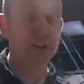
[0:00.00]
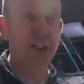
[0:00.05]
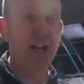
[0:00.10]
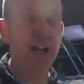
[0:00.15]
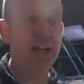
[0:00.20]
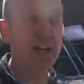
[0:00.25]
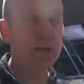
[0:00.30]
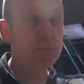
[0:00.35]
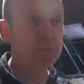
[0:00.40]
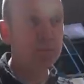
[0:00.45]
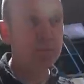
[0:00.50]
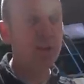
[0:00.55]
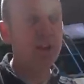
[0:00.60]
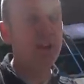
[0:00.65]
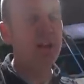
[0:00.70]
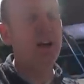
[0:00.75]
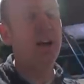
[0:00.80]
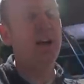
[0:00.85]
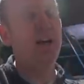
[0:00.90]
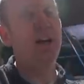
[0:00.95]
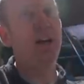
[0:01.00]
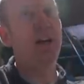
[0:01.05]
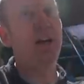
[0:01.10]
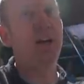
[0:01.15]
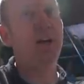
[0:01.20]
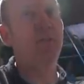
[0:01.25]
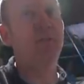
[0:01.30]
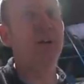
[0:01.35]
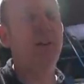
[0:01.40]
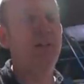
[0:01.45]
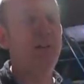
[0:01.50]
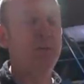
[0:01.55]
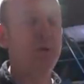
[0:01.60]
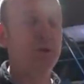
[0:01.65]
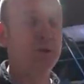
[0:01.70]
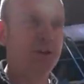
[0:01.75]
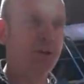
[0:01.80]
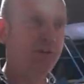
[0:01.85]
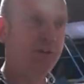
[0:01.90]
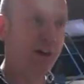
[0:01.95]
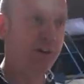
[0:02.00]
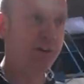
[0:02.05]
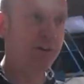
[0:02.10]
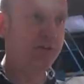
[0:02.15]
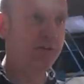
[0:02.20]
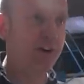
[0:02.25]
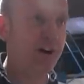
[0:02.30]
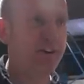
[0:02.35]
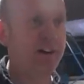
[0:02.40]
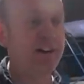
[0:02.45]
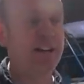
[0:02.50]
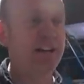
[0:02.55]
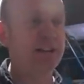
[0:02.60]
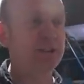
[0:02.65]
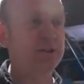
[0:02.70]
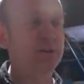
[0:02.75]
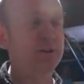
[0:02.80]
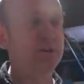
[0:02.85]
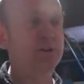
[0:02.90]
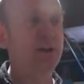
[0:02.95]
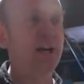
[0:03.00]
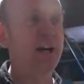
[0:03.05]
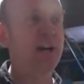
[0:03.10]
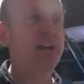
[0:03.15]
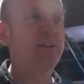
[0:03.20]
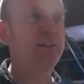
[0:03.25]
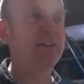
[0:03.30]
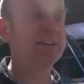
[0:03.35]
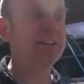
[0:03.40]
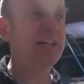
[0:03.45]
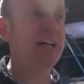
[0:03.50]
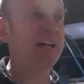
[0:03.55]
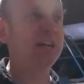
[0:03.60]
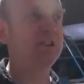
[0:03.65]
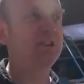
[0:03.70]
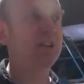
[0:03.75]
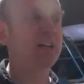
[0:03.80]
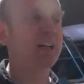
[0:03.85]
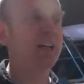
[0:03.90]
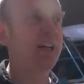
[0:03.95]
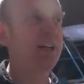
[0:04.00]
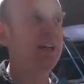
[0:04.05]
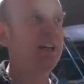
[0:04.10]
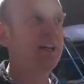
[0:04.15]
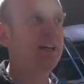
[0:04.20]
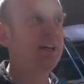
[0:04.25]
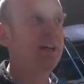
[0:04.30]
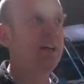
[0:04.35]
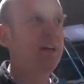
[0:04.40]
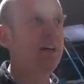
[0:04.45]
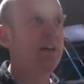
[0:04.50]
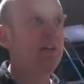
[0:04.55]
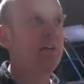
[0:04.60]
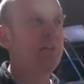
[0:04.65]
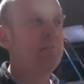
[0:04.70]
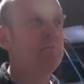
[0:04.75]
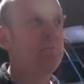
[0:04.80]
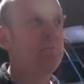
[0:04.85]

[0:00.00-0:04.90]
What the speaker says: say, very linked to Australia, is actually the